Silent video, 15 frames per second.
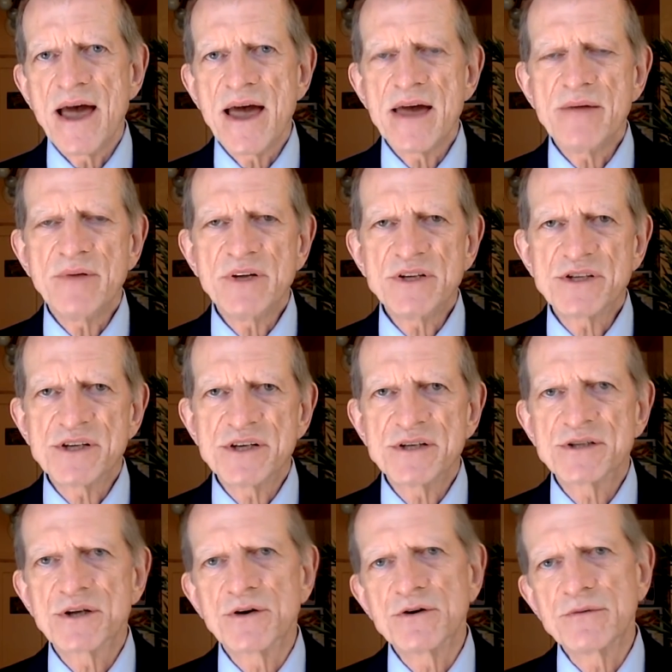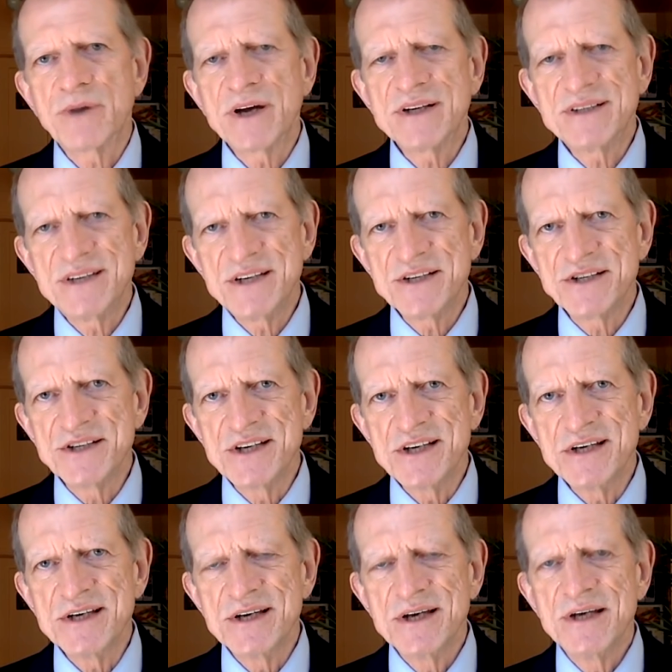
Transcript: ABC is owned by Disney.